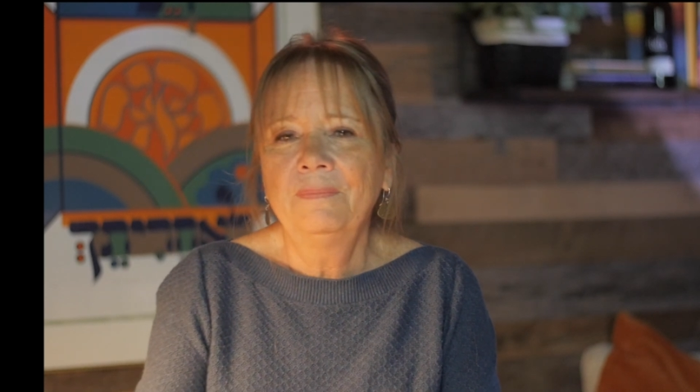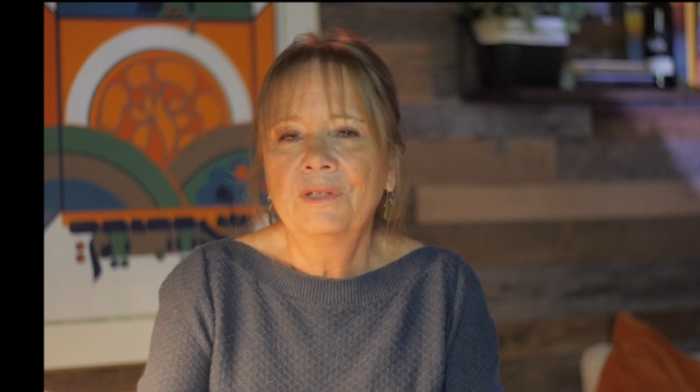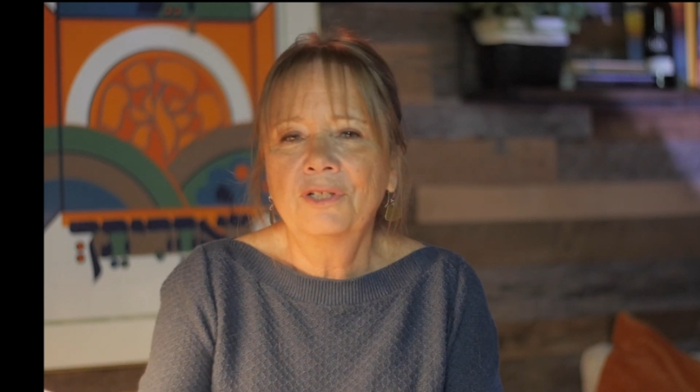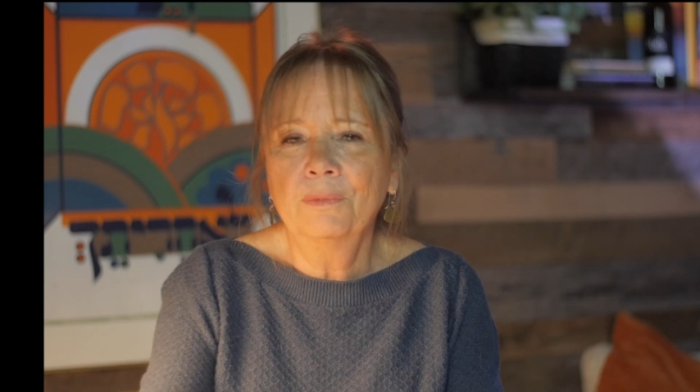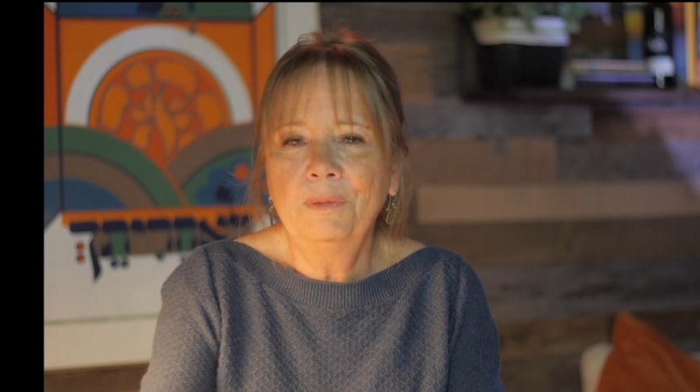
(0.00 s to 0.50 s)

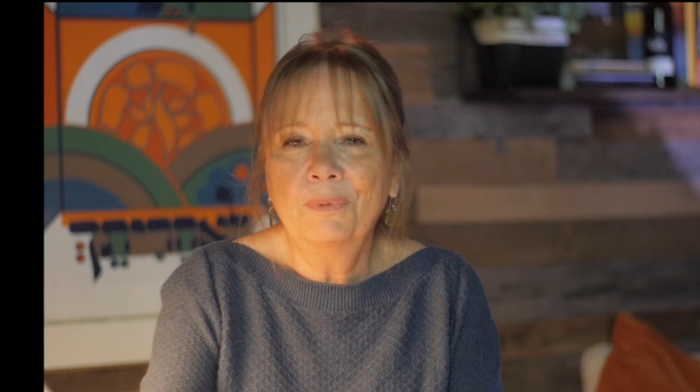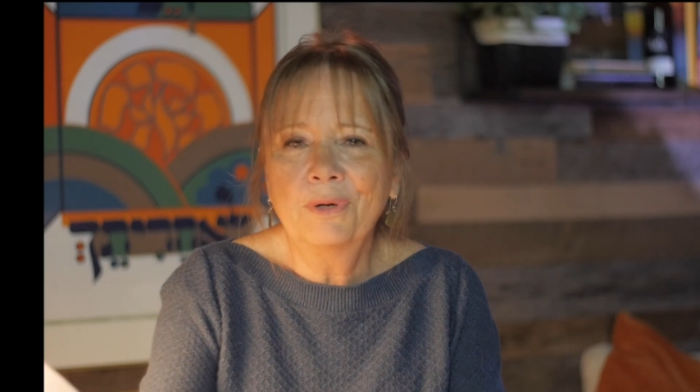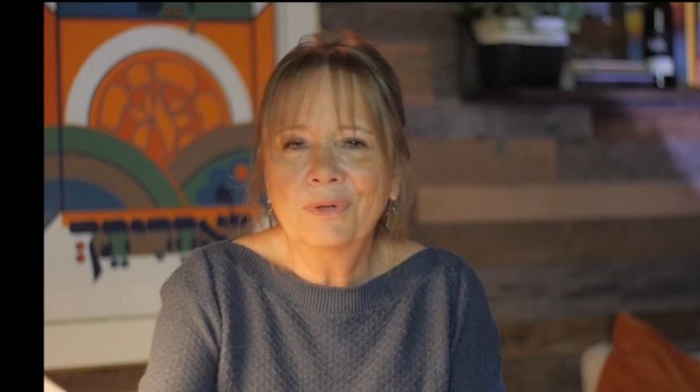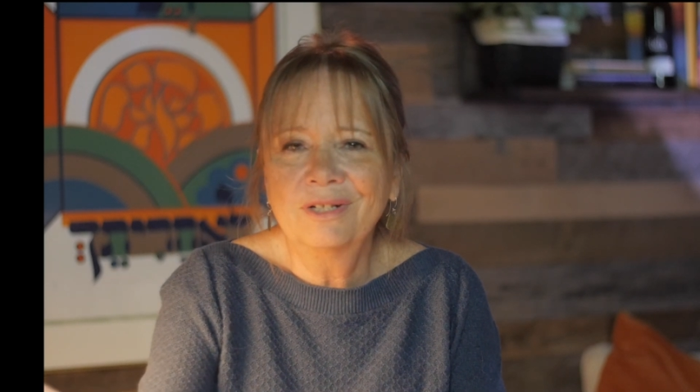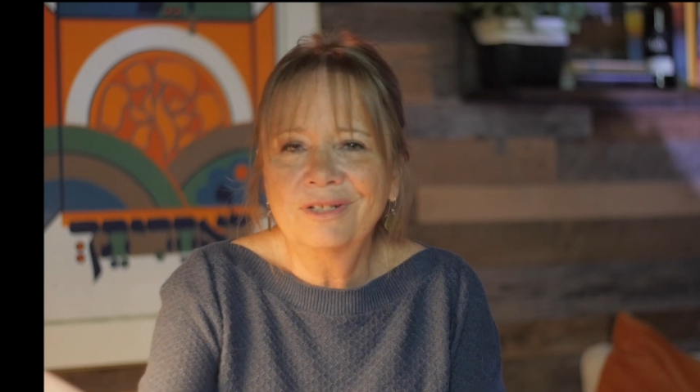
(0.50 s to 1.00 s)
shall be
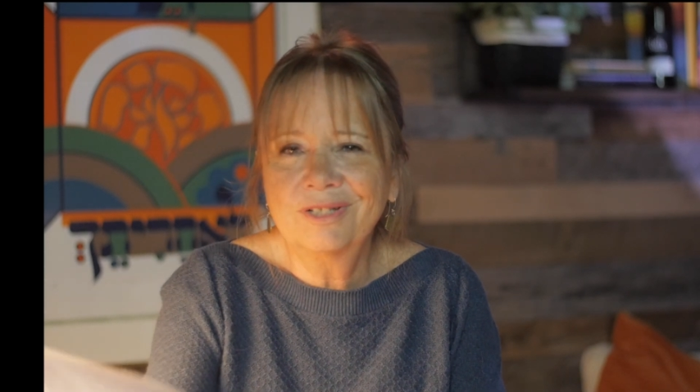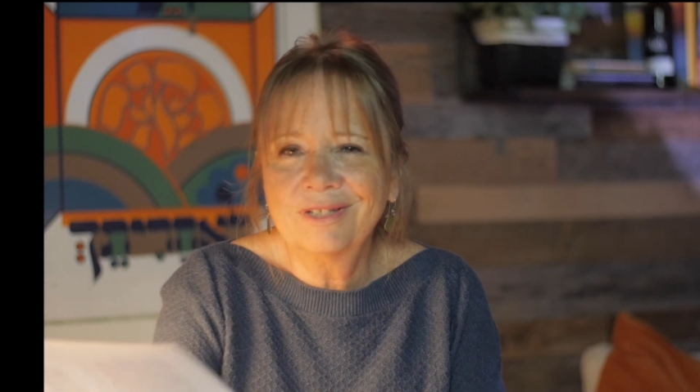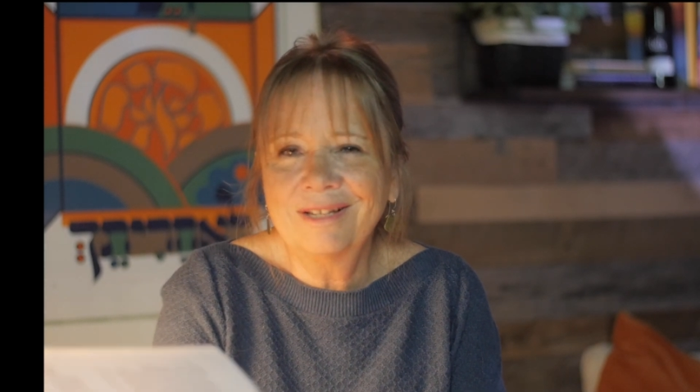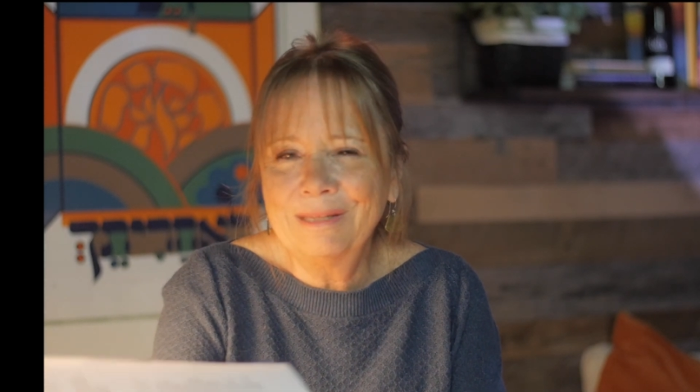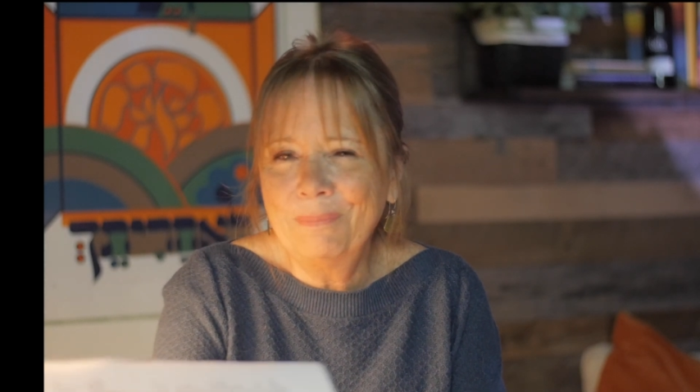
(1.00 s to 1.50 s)
broken, just
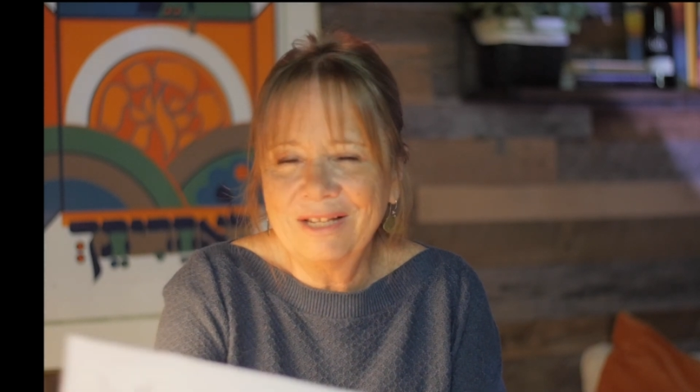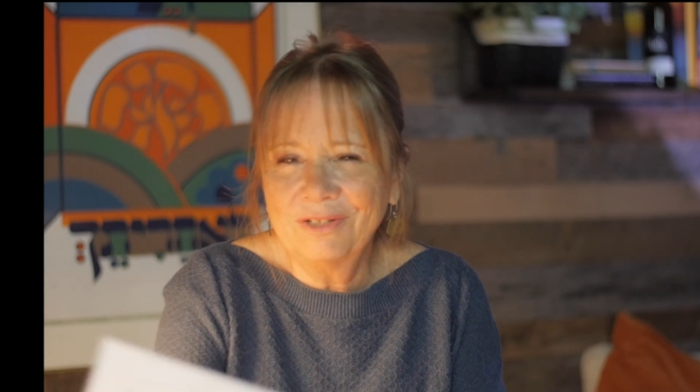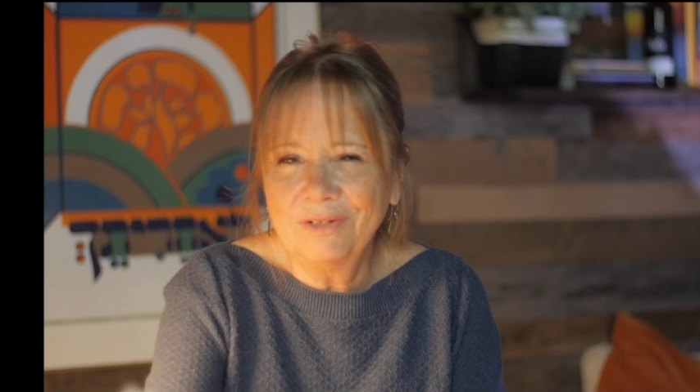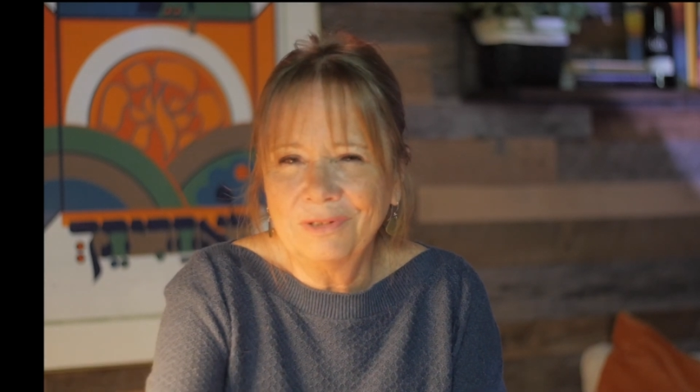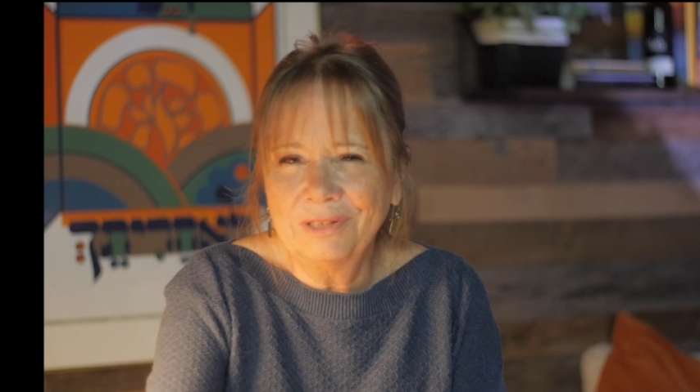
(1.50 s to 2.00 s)
like the
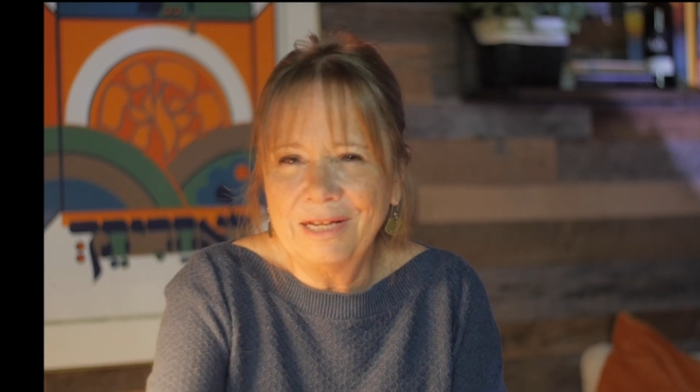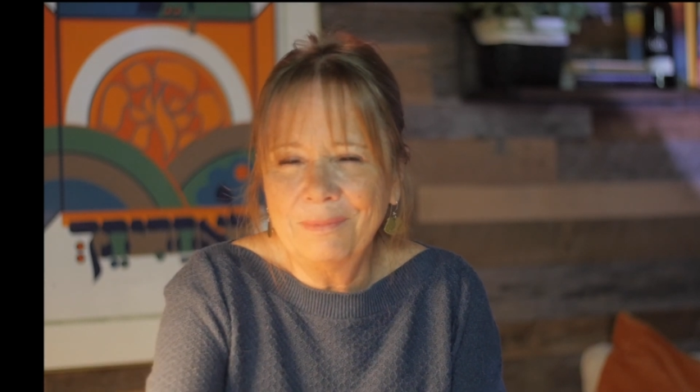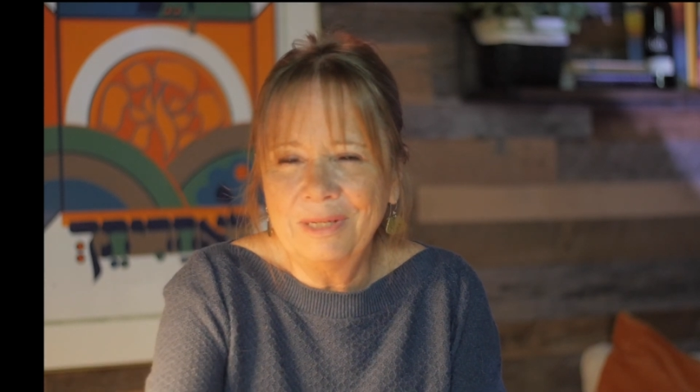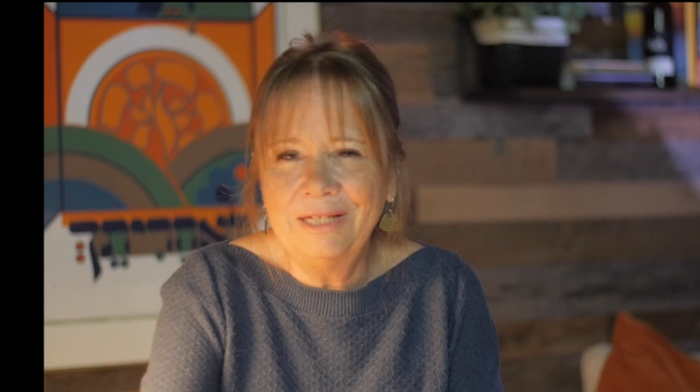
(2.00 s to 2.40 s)
Passover lamb in